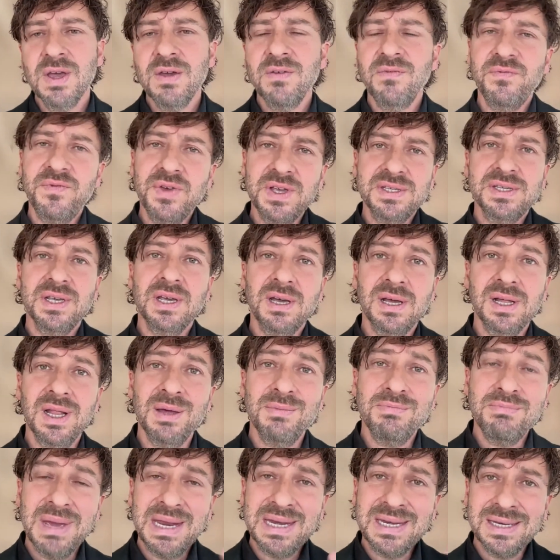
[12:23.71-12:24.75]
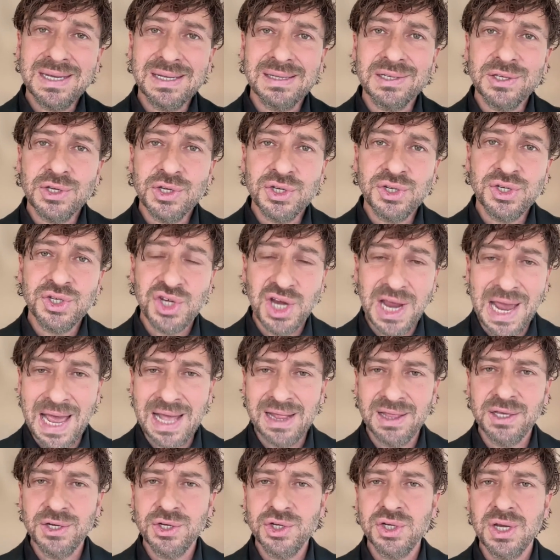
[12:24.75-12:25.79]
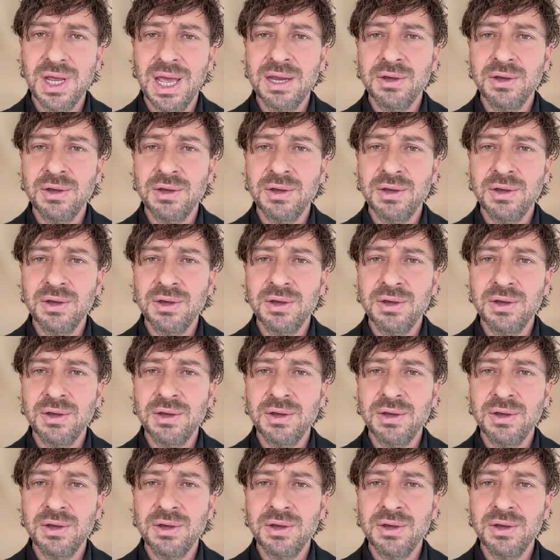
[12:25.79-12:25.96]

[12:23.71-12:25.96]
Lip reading: physical and mental challenge,